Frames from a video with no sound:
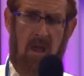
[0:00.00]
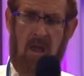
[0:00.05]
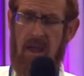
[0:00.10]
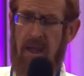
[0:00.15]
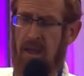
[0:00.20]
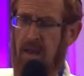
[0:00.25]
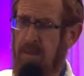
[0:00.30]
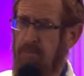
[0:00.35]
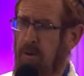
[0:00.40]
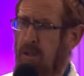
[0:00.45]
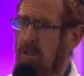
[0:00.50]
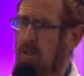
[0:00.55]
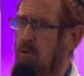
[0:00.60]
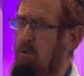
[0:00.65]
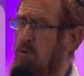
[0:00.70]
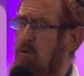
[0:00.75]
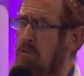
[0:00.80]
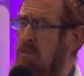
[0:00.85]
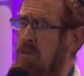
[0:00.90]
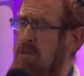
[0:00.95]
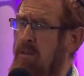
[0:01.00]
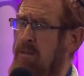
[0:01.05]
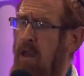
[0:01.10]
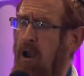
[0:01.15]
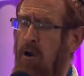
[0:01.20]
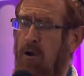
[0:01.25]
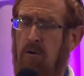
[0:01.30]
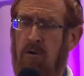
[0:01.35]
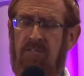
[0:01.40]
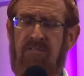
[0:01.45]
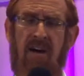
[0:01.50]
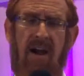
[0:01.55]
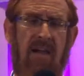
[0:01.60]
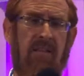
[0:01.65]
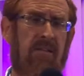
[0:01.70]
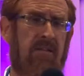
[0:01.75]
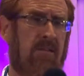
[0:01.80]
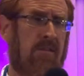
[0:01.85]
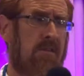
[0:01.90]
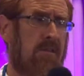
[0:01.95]
Anybody who uses terror or
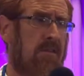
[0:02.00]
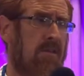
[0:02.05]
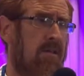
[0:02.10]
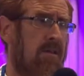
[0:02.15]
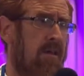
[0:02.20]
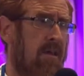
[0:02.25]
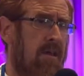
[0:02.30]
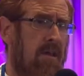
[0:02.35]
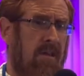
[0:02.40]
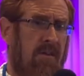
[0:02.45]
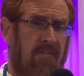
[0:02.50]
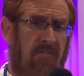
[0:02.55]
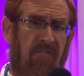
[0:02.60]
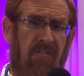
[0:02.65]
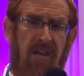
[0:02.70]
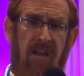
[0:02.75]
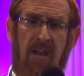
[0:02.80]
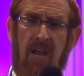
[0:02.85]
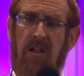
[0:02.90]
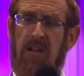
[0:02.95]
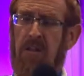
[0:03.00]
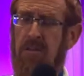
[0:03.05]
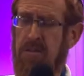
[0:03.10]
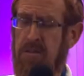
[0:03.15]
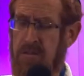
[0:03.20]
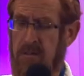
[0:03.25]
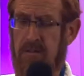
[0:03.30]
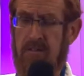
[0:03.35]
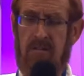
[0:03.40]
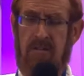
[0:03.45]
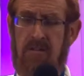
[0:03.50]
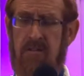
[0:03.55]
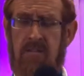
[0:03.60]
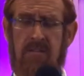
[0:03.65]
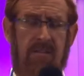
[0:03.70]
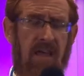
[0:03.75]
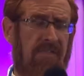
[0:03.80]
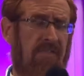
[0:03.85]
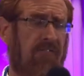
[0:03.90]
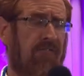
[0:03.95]
violence feels
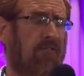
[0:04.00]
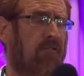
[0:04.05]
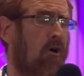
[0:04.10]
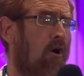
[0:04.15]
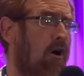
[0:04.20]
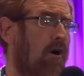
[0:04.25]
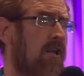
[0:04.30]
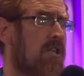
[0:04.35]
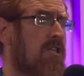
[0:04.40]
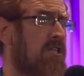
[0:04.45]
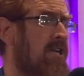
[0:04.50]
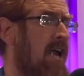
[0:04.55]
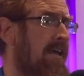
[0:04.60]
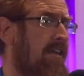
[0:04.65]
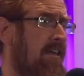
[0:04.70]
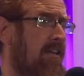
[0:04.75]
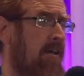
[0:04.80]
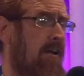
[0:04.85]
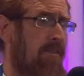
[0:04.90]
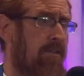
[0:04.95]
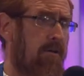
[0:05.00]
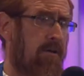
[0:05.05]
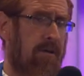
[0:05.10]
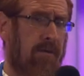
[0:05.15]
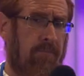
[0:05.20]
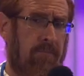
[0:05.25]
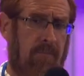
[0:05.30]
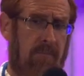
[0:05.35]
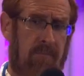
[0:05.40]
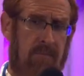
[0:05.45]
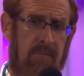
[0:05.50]
that the floor is shaking under him.